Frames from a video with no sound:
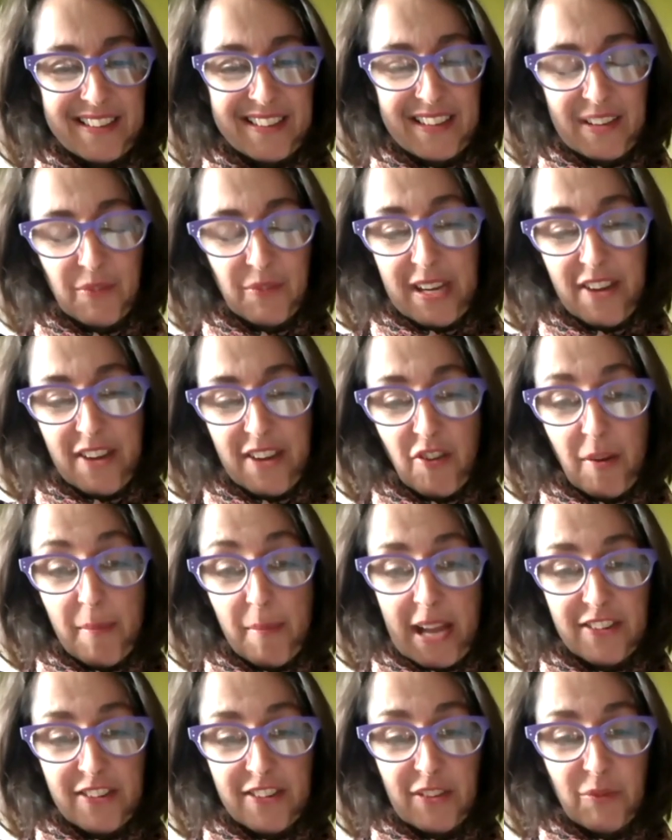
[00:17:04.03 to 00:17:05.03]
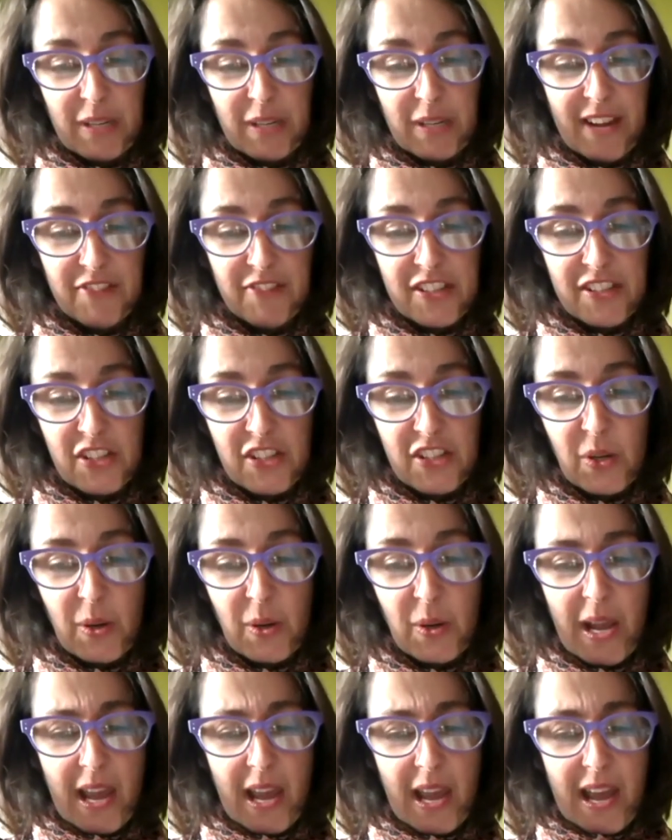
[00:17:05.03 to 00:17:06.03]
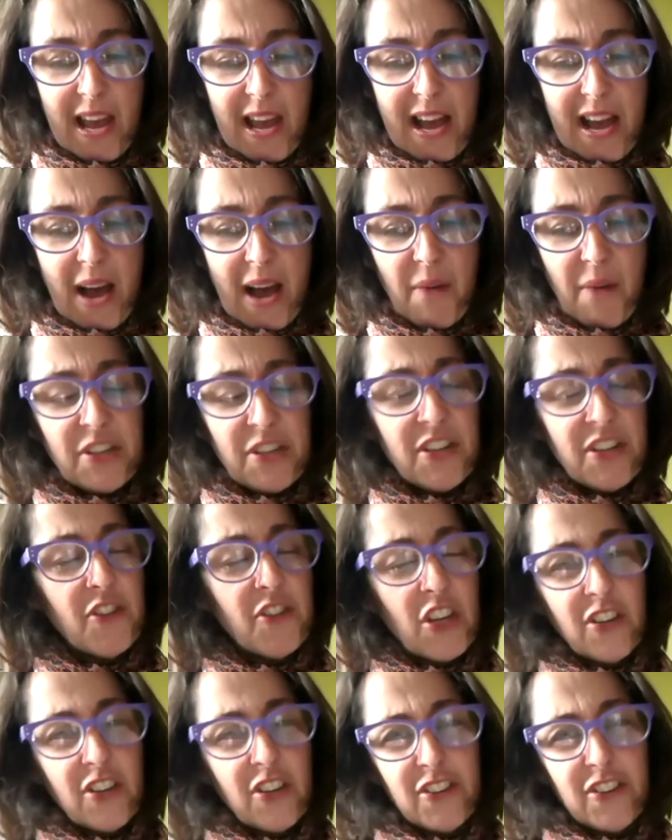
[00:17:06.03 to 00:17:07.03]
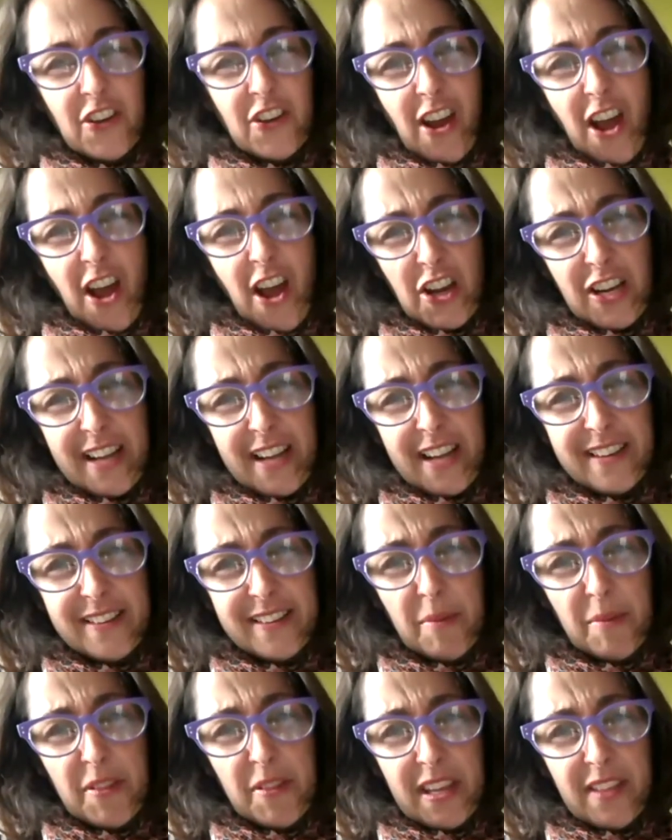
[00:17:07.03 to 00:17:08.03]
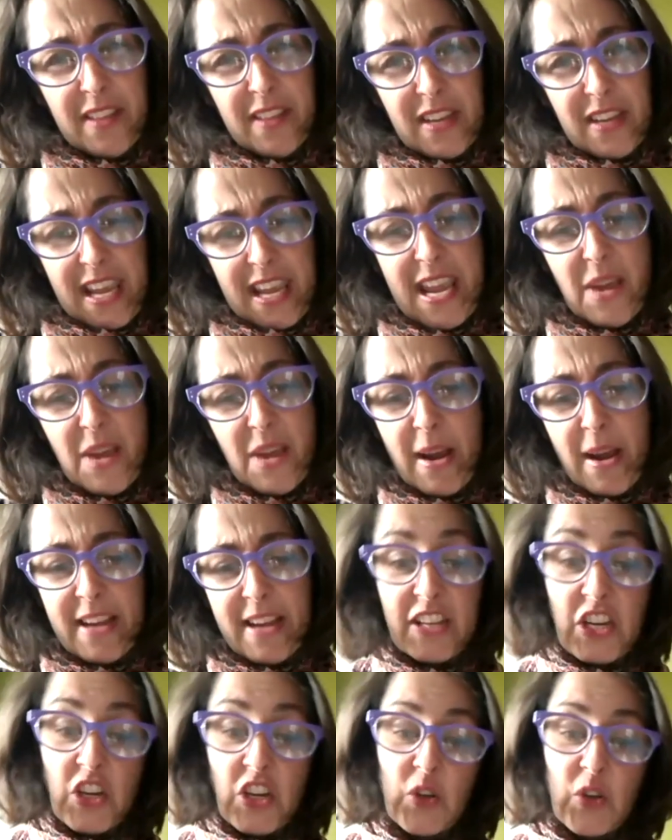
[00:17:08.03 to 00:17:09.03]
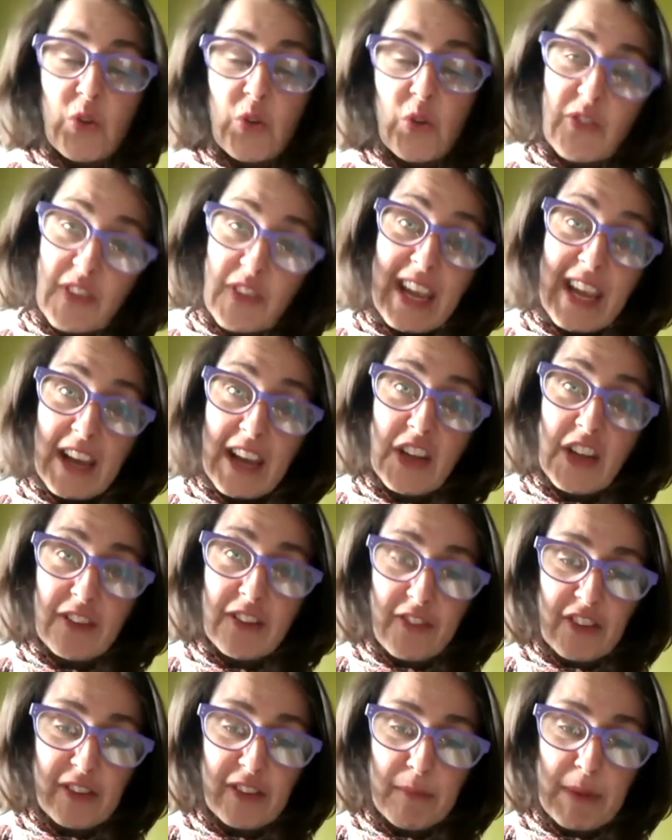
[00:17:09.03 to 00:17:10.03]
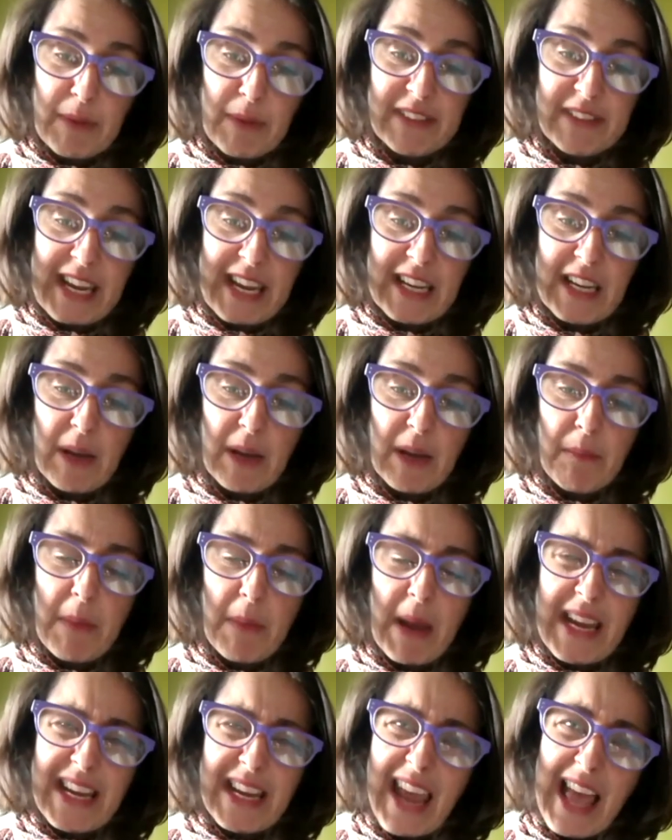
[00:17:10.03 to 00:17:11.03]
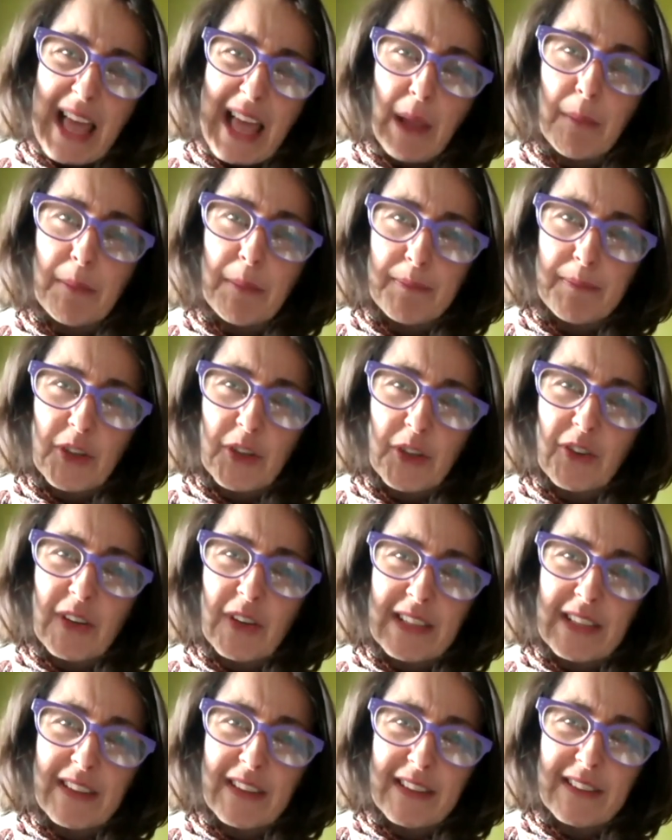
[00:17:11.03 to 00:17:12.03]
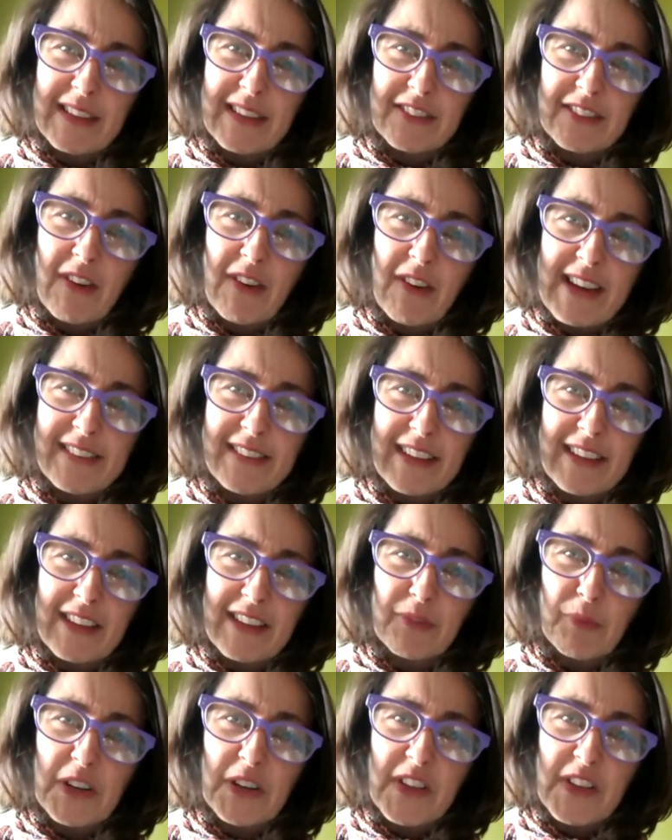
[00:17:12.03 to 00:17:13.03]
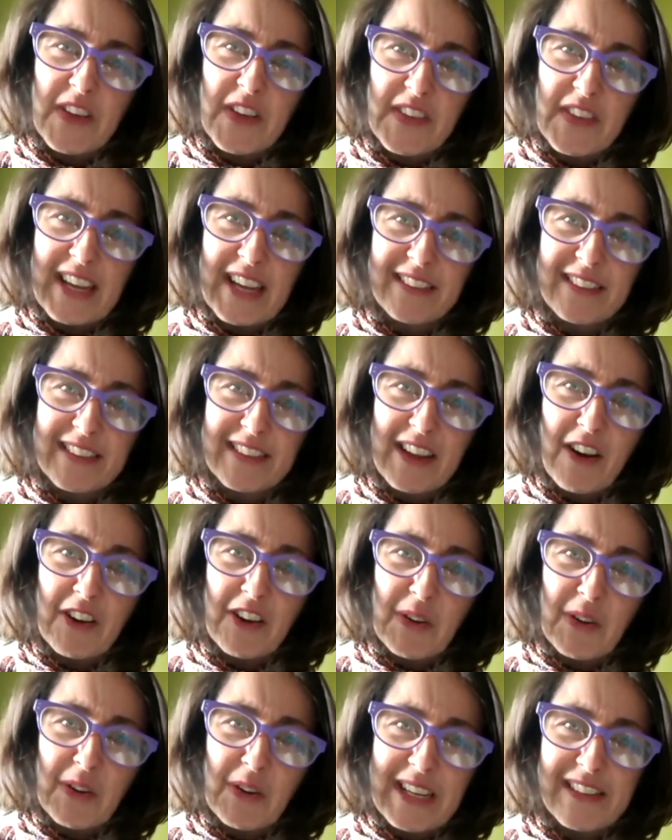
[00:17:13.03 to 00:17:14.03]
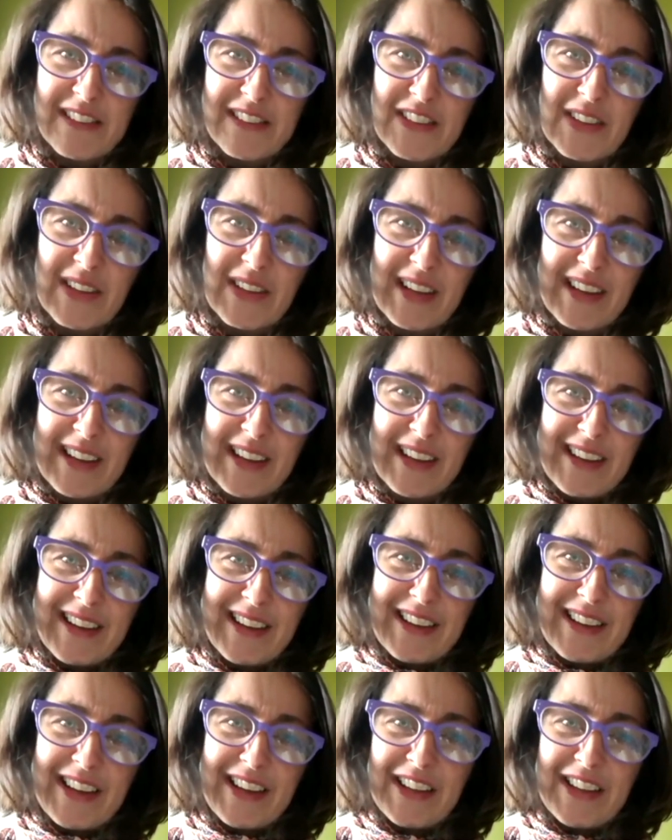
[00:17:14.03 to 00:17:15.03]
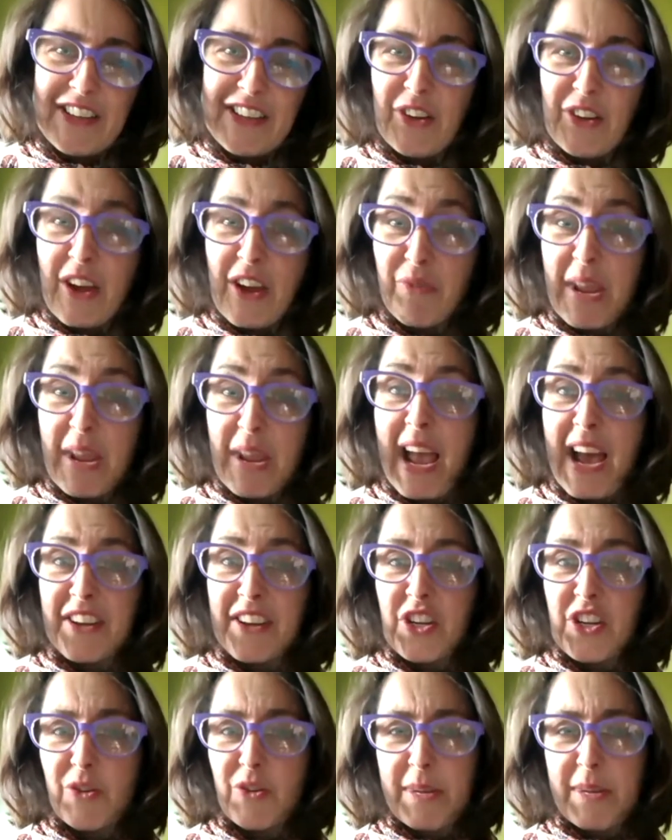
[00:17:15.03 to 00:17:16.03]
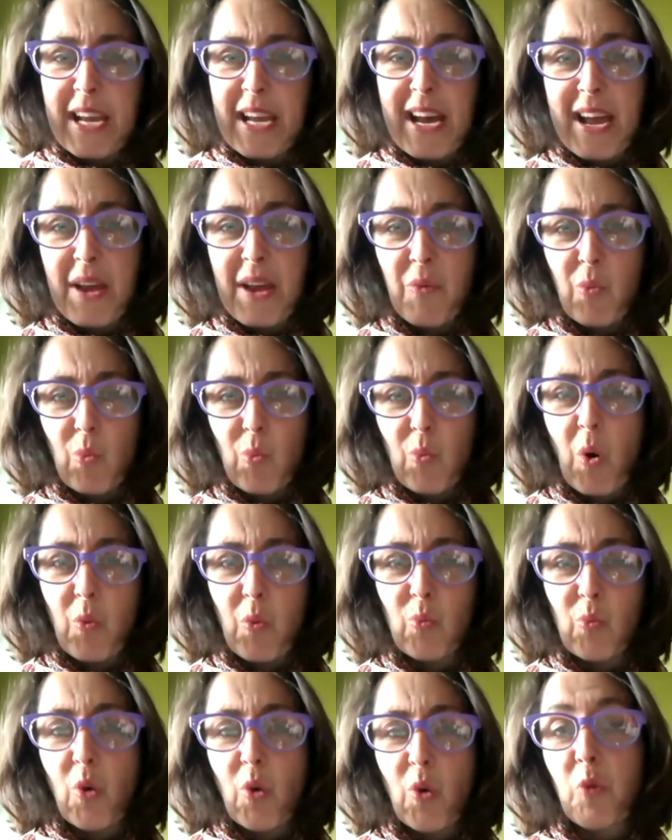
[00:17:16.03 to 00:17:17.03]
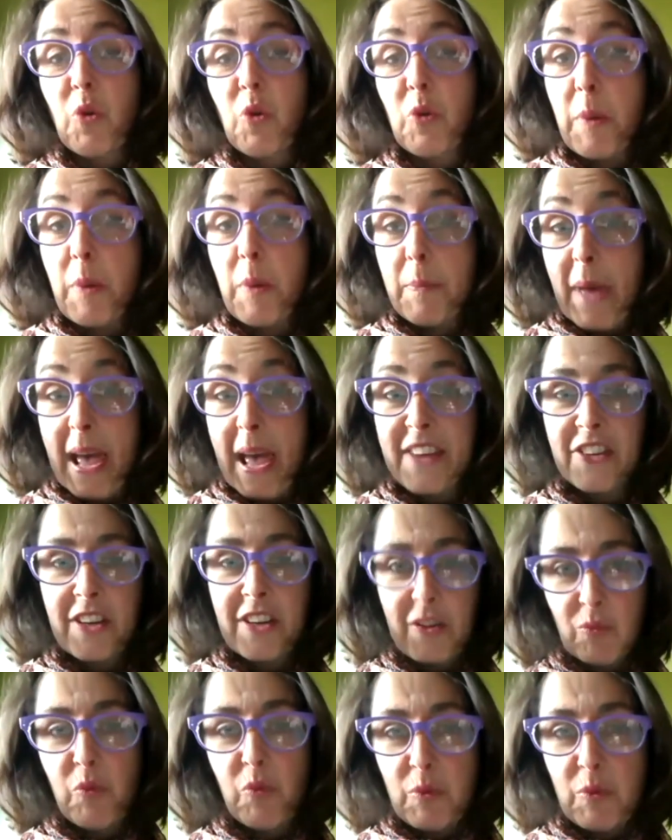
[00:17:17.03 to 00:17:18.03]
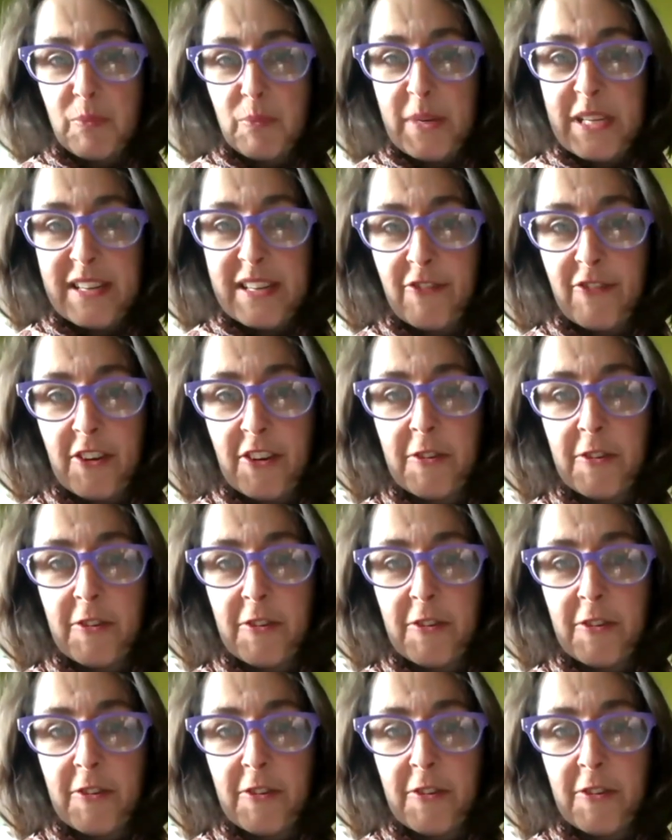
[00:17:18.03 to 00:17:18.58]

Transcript: never imagined we'd have to do. I wonder if you could outline some of the key ways that you think a universal basic income might help during this crisis. What are the things that are going to, if we had a UBI, what would be better and what would be different?